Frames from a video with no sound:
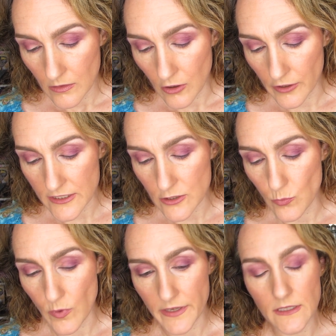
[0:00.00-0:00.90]
Artist
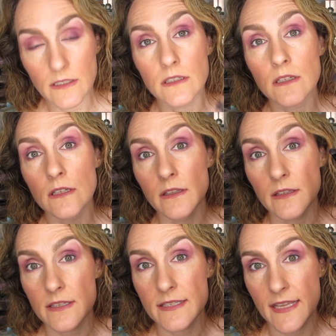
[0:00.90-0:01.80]
One,
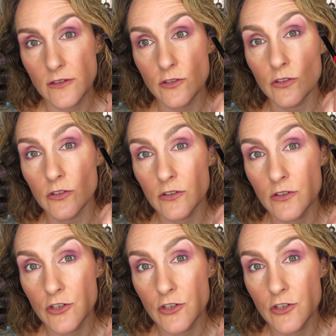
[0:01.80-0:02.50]
the center